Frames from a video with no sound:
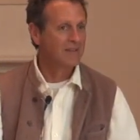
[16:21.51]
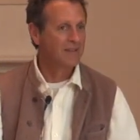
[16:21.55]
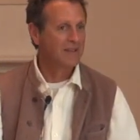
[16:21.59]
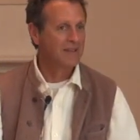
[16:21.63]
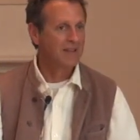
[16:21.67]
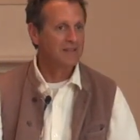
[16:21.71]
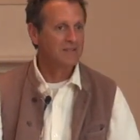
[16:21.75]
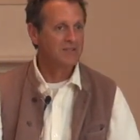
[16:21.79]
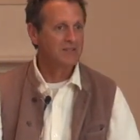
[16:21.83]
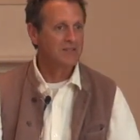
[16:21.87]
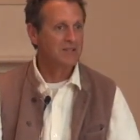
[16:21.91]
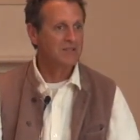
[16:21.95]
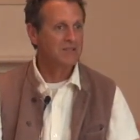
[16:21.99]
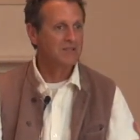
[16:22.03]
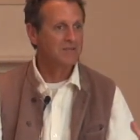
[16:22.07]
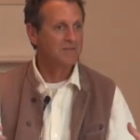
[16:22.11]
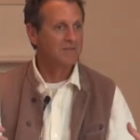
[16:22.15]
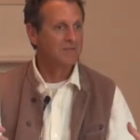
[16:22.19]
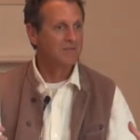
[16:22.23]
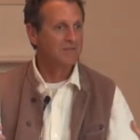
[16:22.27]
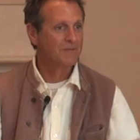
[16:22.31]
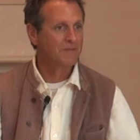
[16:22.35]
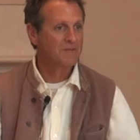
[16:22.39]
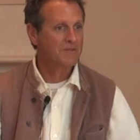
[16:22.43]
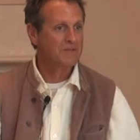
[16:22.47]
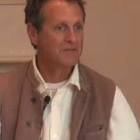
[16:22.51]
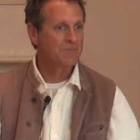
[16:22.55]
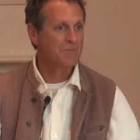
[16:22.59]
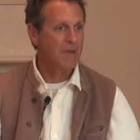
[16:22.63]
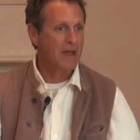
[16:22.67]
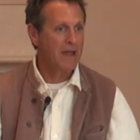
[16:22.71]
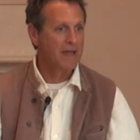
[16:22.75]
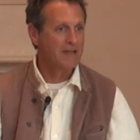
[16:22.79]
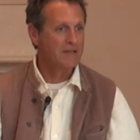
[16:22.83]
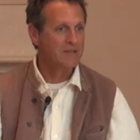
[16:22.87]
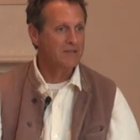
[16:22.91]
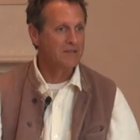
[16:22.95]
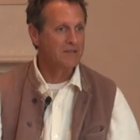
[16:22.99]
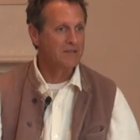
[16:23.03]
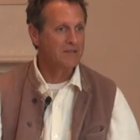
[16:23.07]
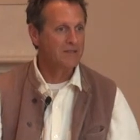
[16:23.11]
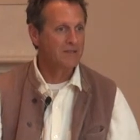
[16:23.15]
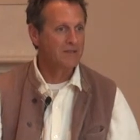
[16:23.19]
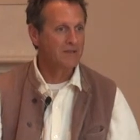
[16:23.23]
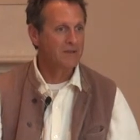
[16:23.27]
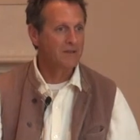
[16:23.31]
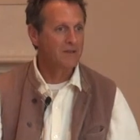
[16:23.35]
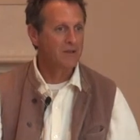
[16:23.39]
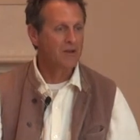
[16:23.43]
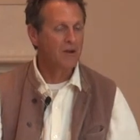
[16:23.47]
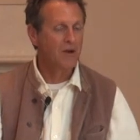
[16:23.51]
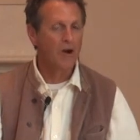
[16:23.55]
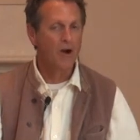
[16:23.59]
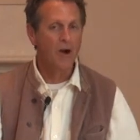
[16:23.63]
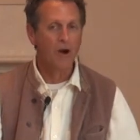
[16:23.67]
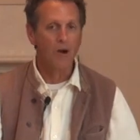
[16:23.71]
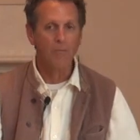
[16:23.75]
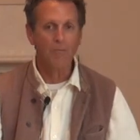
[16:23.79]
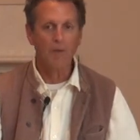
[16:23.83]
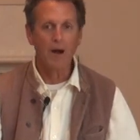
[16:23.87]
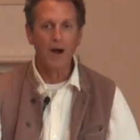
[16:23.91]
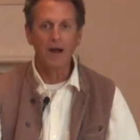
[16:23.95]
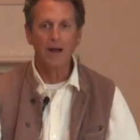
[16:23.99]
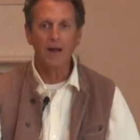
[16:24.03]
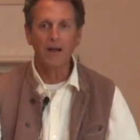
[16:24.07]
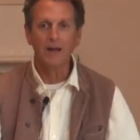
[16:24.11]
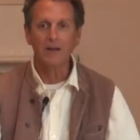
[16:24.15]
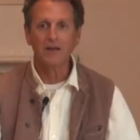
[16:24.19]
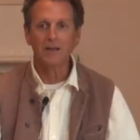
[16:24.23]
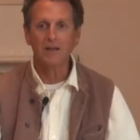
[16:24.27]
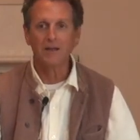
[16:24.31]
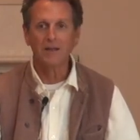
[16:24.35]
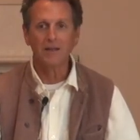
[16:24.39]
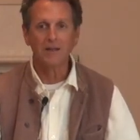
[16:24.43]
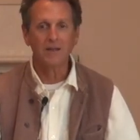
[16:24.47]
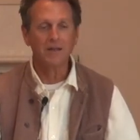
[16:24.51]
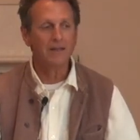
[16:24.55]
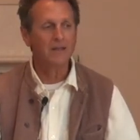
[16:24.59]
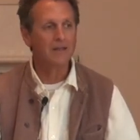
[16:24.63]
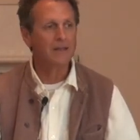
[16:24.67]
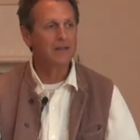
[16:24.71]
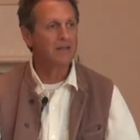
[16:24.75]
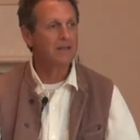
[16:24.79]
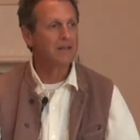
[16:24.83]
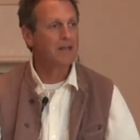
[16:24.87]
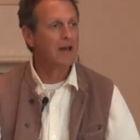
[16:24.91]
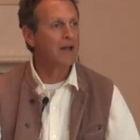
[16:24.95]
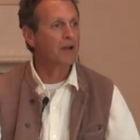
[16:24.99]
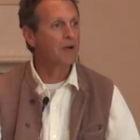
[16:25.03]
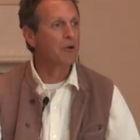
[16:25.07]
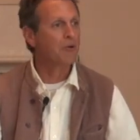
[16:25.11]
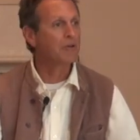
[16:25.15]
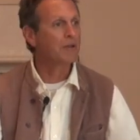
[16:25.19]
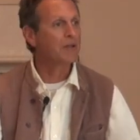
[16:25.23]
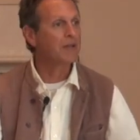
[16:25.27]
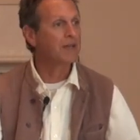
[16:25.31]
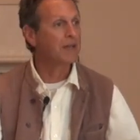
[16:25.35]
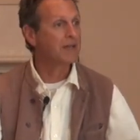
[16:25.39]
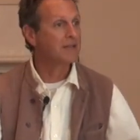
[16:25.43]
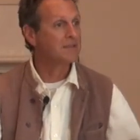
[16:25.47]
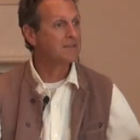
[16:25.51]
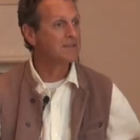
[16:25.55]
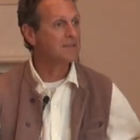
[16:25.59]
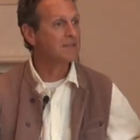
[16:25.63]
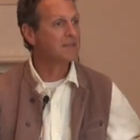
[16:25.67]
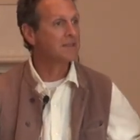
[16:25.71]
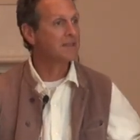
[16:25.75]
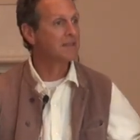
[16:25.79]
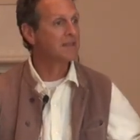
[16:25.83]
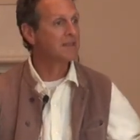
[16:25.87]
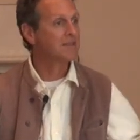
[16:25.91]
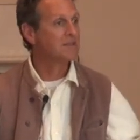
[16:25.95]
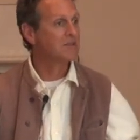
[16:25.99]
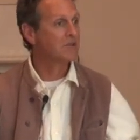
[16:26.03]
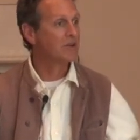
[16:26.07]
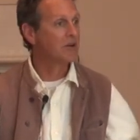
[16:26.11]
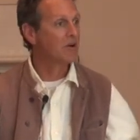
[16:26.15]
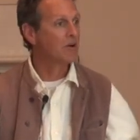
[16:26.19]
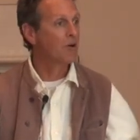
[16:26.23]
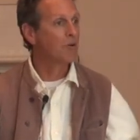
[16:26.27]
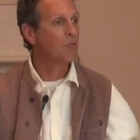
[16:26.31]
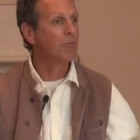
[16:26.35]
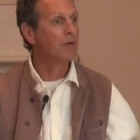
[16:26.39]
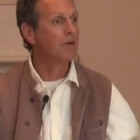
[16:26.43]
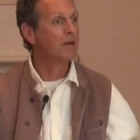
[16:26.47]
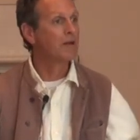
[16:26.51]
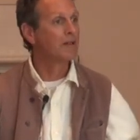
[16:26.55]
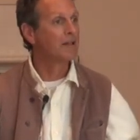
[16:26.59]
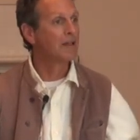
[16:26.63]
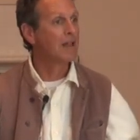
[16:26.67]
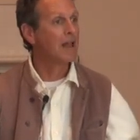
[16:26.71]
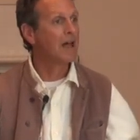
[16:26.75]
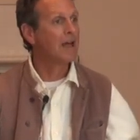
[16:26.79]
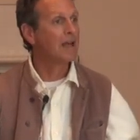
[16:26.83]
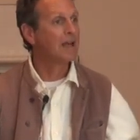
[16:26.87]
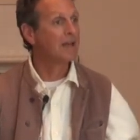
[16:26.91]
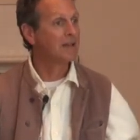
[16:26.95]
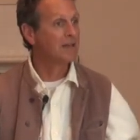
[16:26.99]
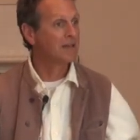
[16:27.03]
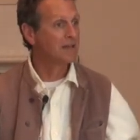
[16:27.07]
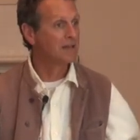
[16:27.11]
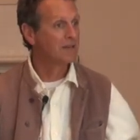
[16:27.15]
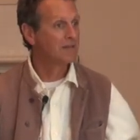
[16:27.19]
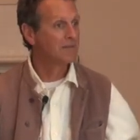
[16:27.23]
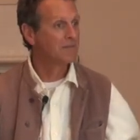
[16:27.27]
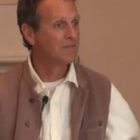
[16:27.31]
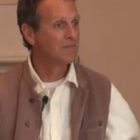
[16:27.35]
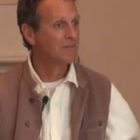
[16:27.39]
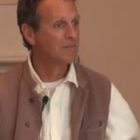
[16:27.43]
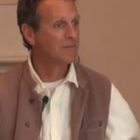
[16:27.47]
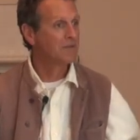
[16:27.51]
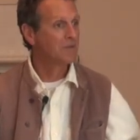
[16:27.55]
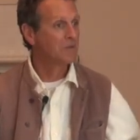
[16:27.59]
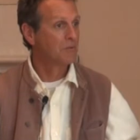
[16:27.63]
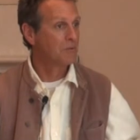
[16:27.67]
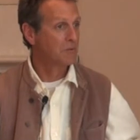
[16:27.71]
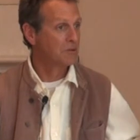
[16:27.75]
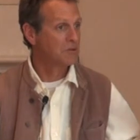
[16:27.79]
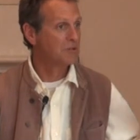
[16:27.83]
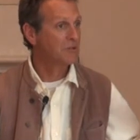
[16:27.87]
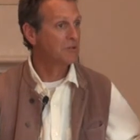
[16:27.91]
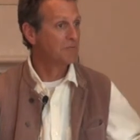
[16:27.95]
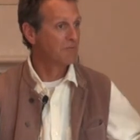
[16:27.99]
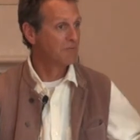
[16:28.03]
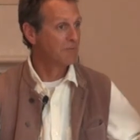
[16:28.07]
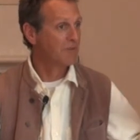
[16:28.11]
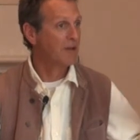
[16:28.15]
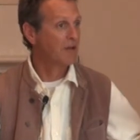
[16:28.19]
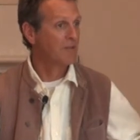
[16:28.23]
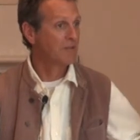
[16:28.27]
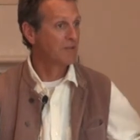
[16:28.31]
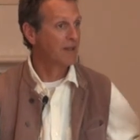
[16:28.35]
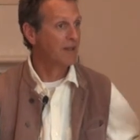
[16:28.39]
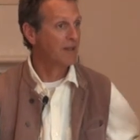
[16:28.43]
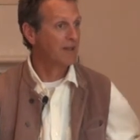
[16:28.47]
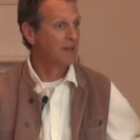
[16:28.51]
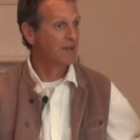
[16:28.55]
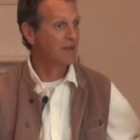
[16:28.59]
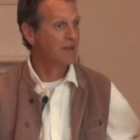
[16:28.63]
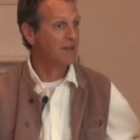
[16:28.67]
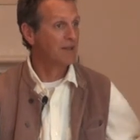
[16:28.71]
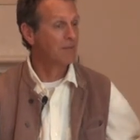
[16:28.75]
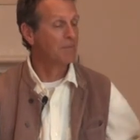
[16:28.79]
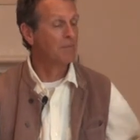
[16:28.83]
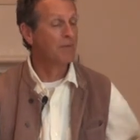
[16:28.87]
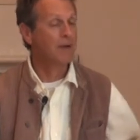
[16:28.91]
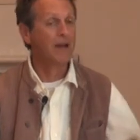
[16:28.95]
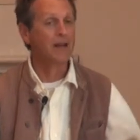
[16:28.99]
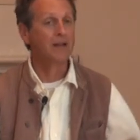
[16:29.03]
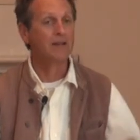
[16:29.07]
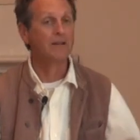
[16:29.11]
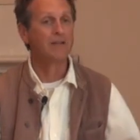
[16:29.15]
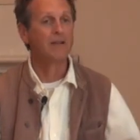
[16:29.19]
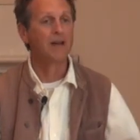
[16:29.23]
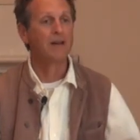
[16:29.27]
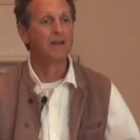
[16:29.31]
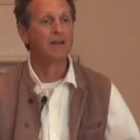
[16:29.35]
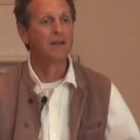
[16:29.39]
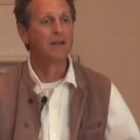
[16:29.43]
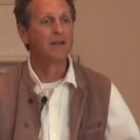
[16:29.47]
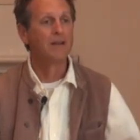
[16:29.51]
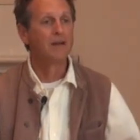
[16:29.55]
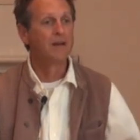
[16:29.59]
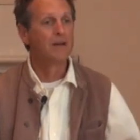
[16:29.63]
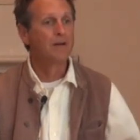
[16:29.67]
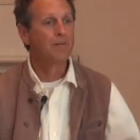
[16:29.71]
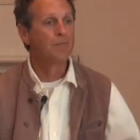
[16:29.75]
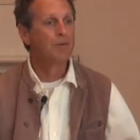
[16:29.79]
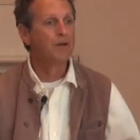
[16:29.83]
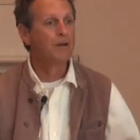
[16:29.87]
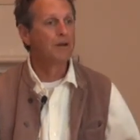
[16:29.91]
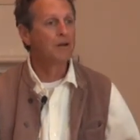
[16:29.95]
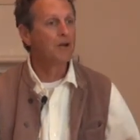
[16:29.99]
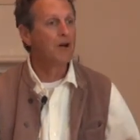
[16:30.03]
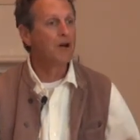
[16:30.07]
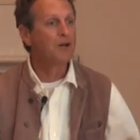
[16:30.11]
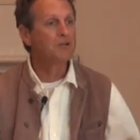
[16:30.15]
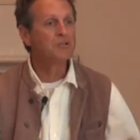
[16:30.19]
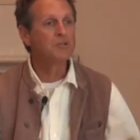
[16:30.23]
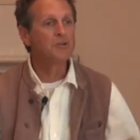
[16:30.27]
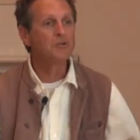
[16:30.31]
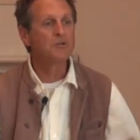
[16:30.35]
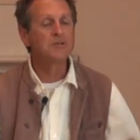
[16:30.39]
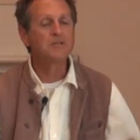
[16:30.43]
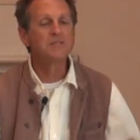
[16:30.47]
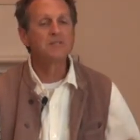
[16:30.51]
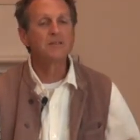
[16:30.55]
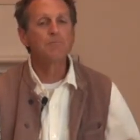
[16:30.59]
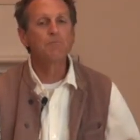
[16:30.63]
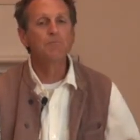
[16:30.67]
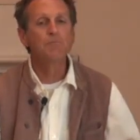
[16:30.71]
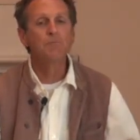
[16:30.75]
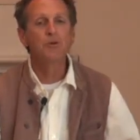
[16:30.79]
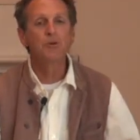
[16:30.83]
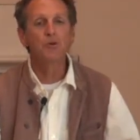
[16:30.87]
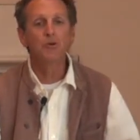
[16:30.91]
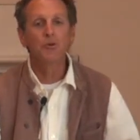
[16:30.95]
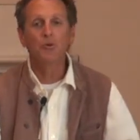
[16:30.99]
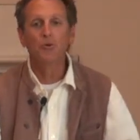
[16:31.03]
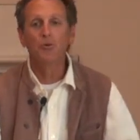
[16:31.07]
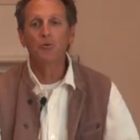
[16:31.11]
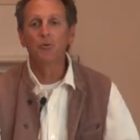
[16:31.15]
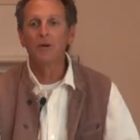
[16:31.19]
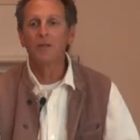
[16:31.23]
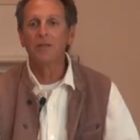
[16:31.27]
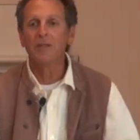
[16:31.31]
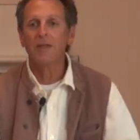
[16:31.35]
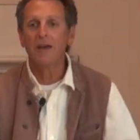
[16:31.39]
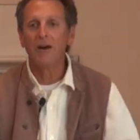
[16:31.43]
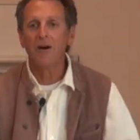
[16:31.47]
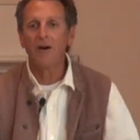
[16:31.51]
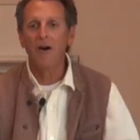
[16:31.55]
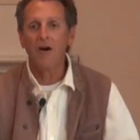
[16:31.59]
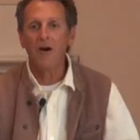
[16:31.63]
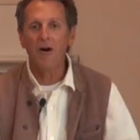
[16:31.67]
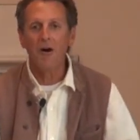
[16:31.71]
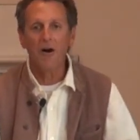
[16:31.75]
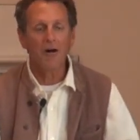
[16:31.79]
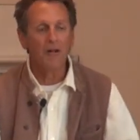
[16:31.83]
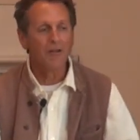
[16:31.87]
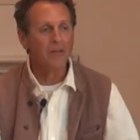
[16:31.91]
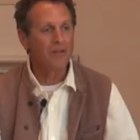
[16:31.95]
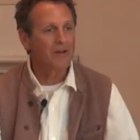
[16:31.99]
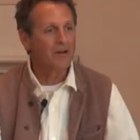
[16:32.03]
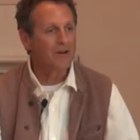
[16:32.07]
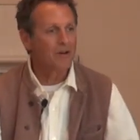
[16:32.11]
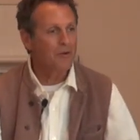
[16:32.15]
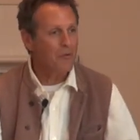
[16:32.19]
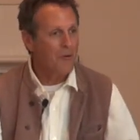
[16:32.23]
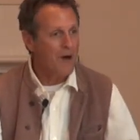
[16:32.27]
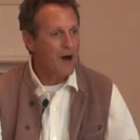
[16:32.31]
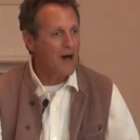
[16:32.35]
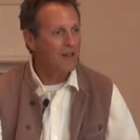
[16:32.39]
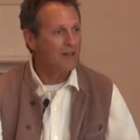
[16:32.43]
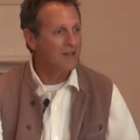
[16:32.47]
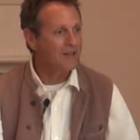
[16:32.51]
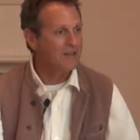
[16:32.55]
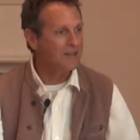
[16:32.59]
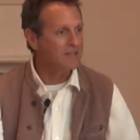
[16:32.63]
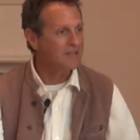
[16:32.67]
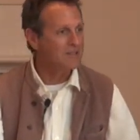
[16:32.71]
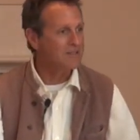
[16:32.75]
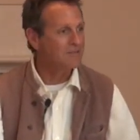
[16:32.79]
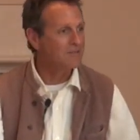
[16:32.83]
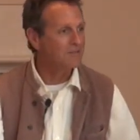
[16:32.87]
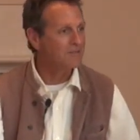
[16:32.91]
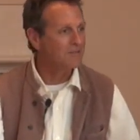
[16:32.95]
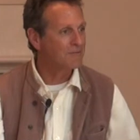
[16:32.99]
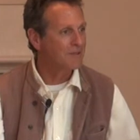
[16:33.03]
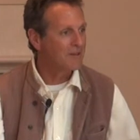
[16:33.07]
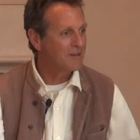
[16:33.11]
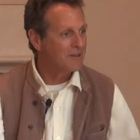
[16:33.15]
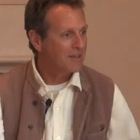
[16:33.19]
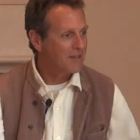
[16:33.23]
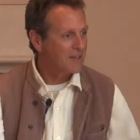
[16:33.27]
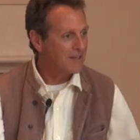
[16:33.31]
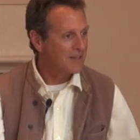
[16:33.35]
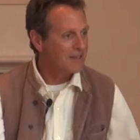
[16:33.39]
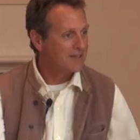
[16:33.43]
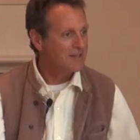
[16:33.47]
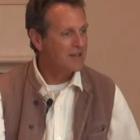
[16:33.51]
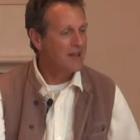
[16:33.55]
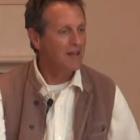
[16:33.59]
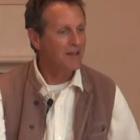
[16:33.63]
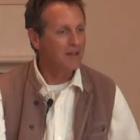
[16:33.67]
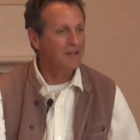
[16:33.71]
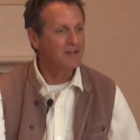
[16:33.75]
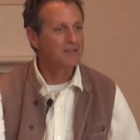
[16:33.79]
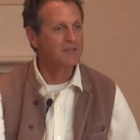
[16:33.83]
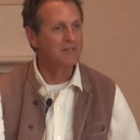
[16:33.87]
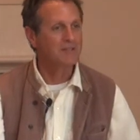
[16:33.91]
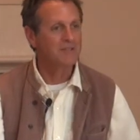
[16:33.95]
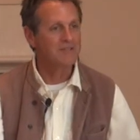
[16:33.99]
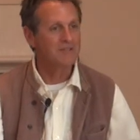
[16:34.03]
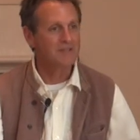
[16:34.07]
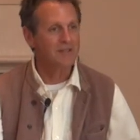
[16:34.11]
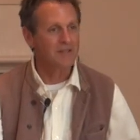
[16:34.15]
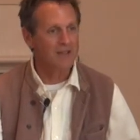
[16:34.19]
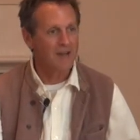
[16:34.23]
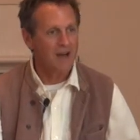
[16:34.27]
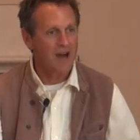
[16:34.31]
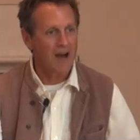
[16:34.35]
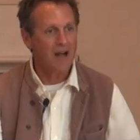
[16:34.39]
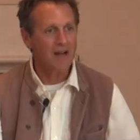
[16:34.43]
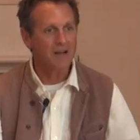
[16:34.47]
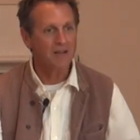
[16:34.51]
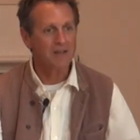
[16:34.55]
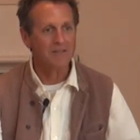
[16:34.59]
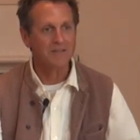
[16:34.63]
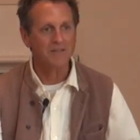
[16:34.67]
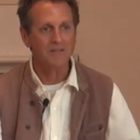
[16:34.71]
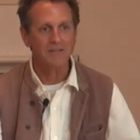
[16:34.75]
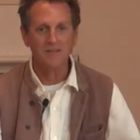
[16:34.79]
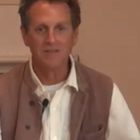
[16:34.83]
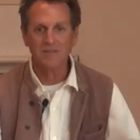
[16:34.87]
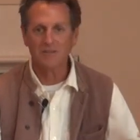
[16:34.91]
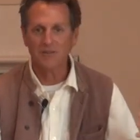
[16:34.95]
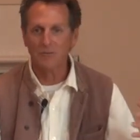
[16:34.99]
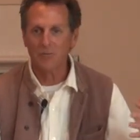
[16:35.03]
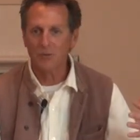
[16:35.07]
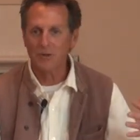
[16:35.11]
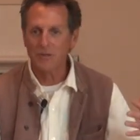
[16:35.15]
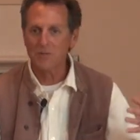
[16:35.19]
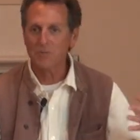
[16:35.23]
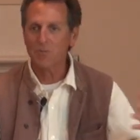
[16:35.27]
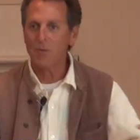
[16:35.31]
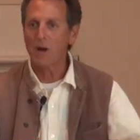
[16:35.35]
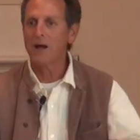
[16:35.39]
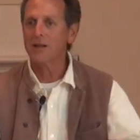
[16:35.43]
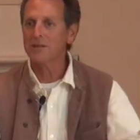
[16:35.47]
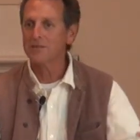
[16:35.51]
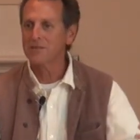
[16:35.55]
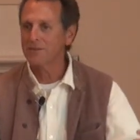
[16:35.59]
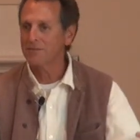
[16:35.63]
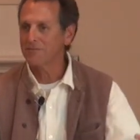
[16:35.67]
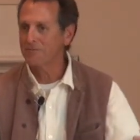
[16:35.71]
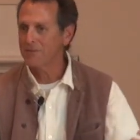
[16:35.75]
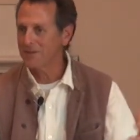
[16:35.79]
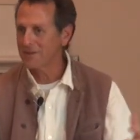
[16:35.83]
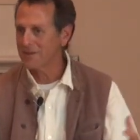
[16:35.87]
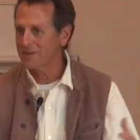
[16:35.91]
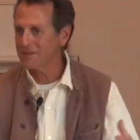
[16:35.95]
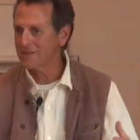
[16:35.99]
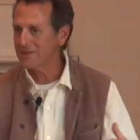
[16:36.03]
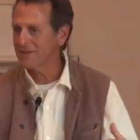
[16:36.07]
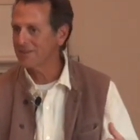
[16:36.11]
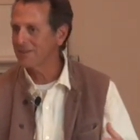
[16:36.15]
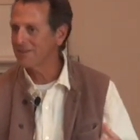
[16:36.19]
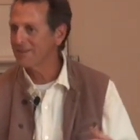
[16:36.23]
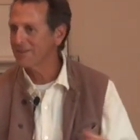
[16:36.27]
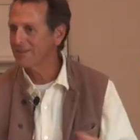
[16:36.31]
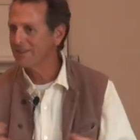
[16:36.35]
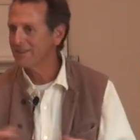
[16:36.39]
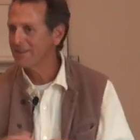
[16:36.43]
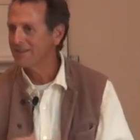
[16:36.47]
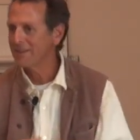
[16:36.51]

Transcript: It's just space. Our mind not only is open and light, which you felt that, the impact of that, but it also is imbued with all the qualities of intelligence and cognizance and responsiveness and